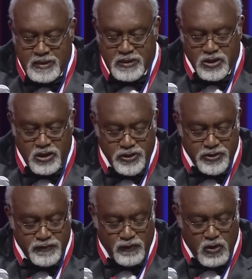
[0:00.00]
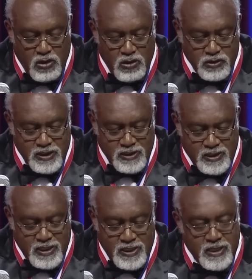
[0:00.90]
is clear for all to
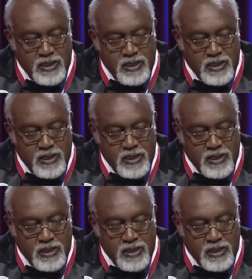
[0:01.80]
see.